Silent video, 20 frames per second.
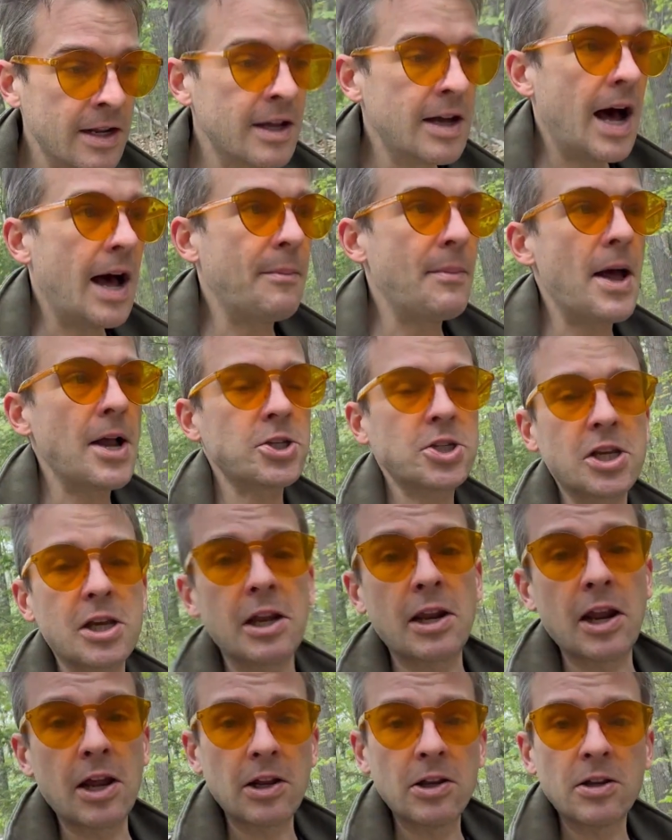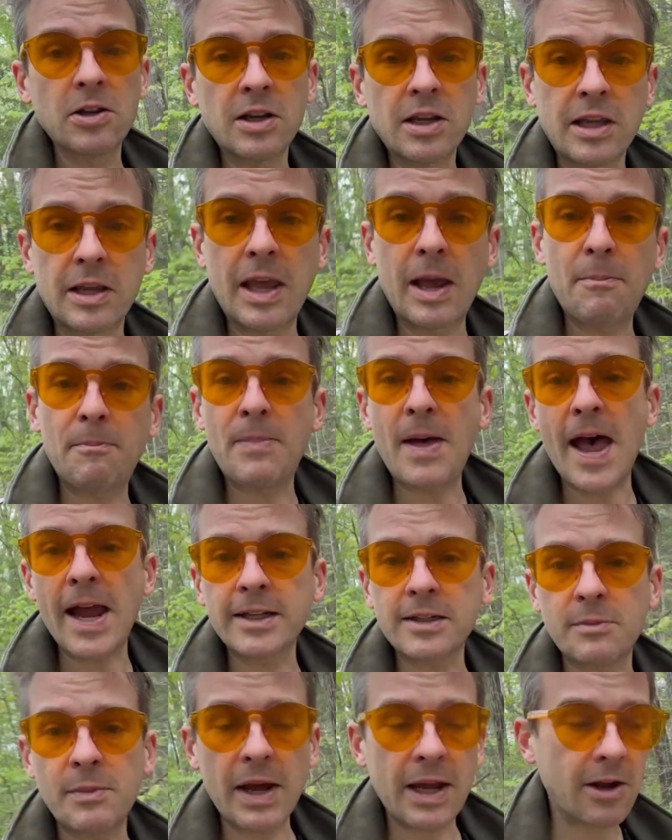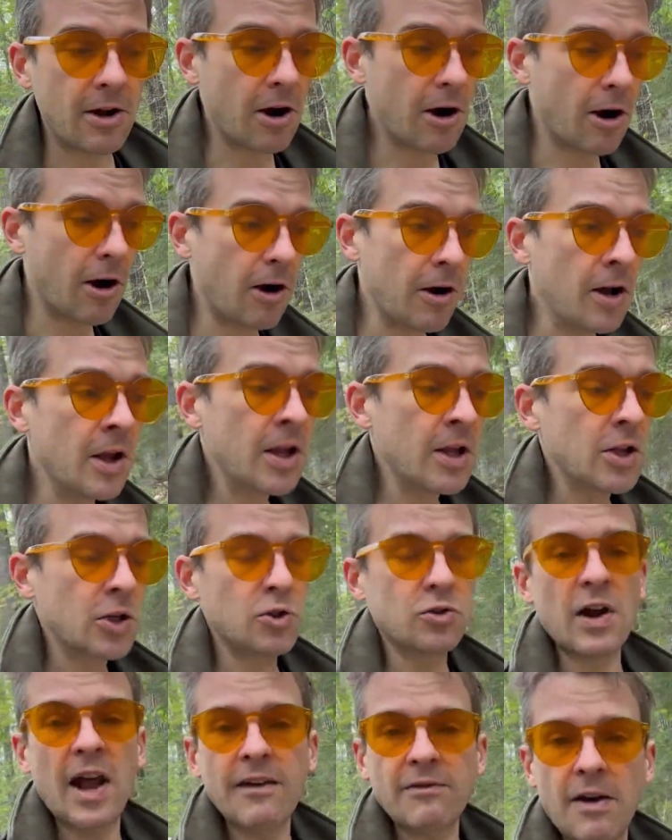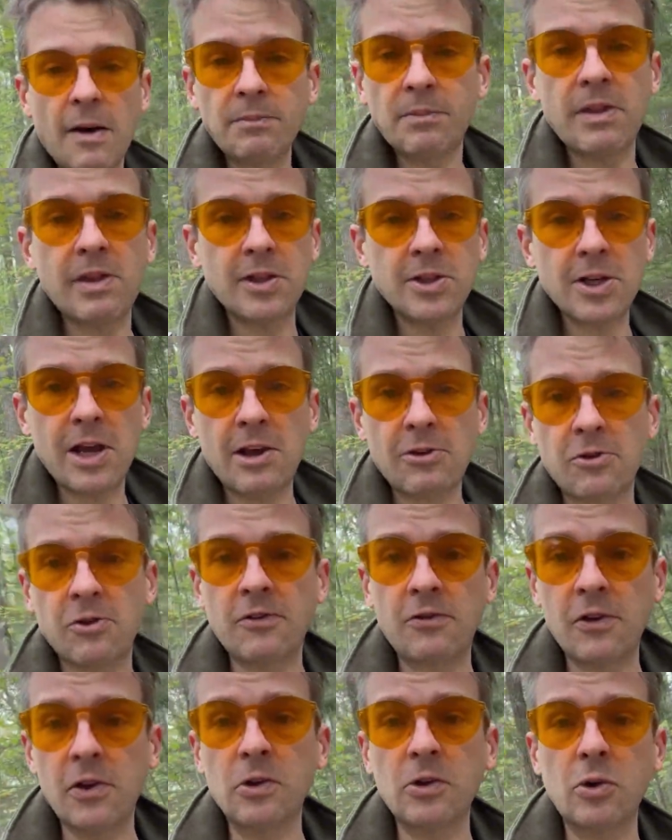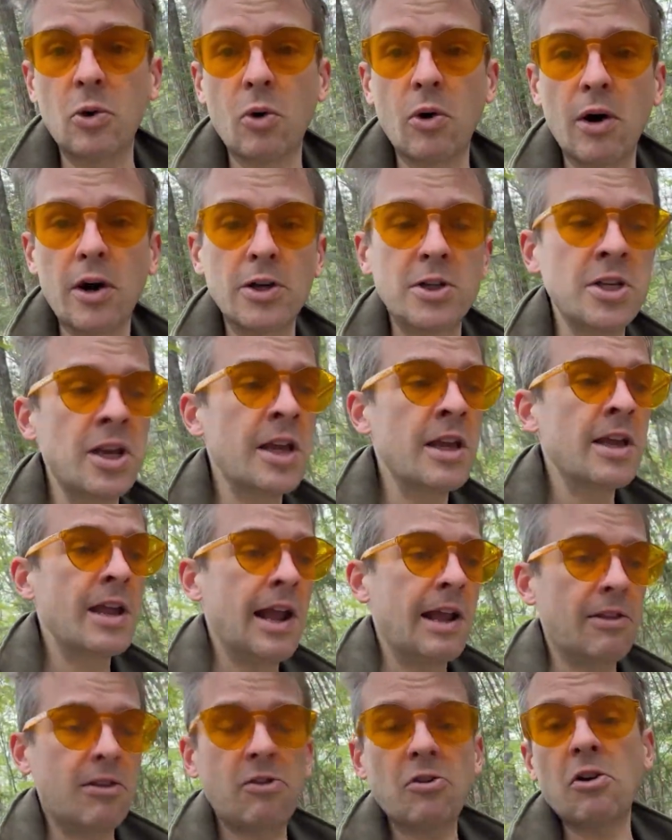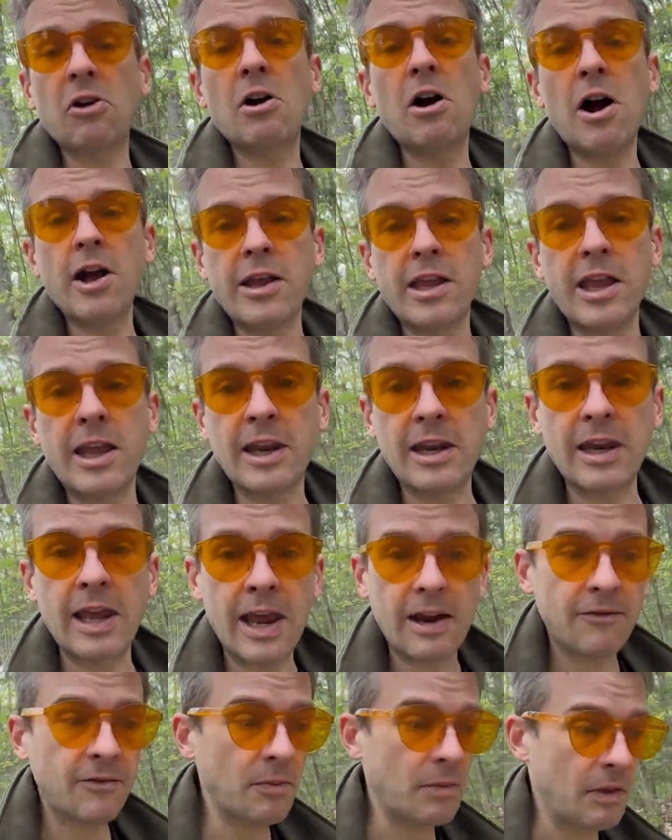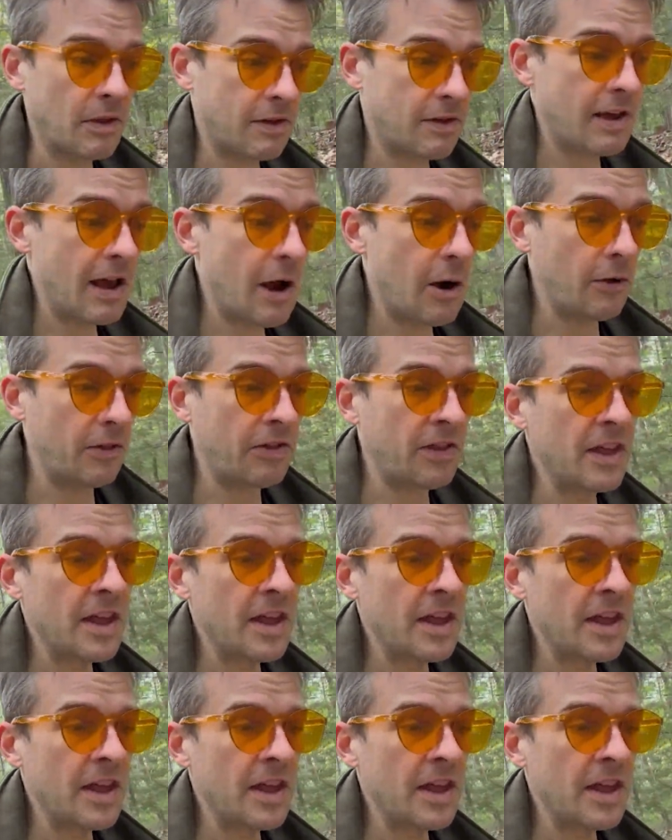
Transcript: I'm actually gonna get back to my car, drive up to the Chesterfield Gorge, and start hiking it again from the south.